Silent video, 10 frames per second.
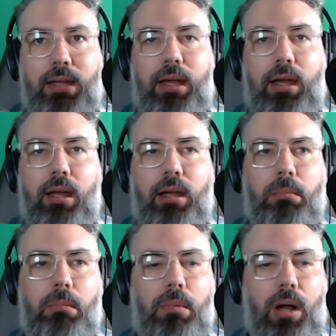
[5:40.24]

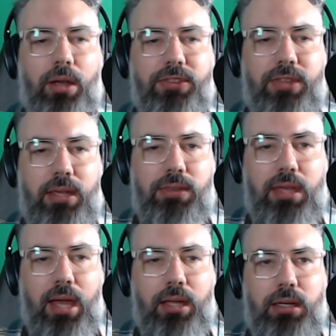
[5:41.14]
I think
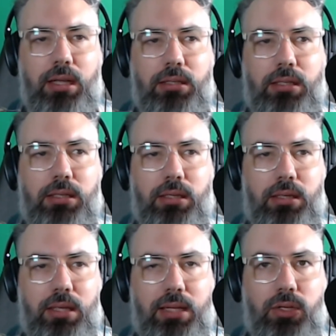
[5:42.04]
that
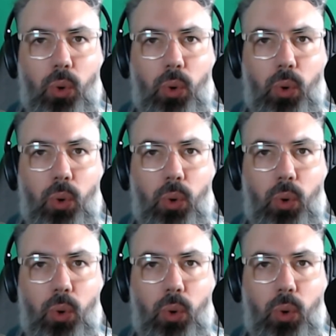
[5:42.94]
that's